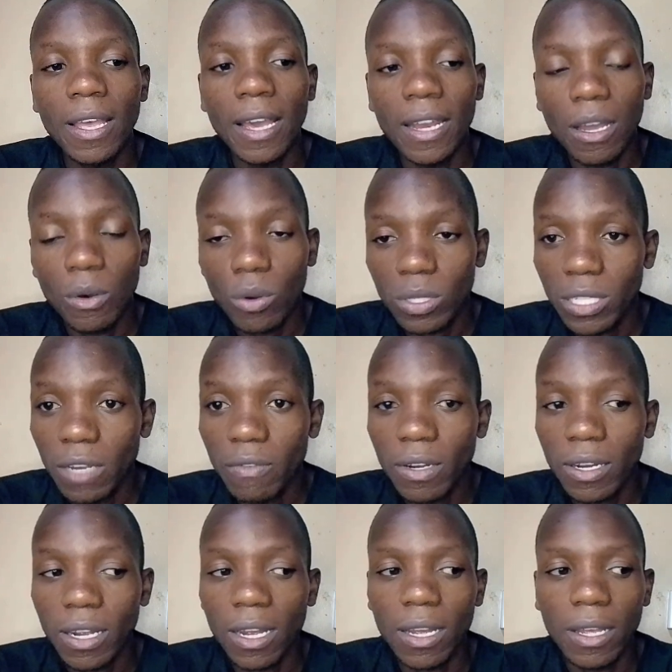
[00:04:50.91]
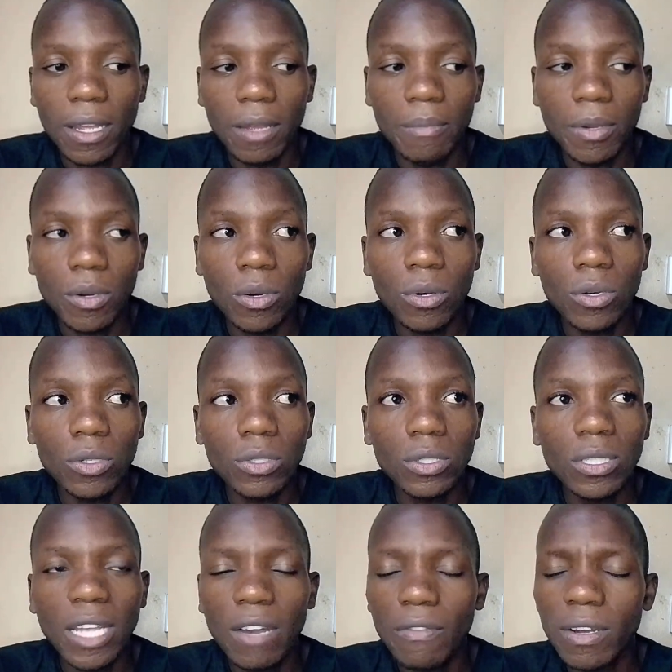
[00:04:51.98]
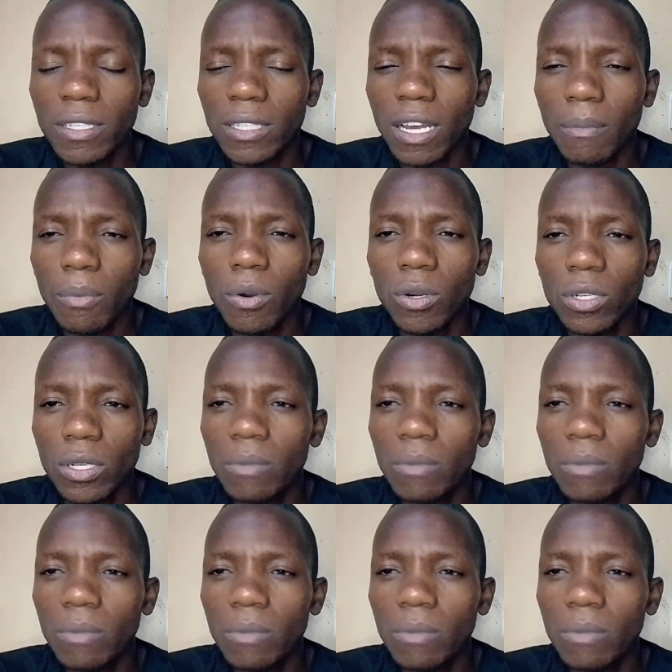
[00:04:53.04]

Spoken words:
and across Africa, because their funds are blocked.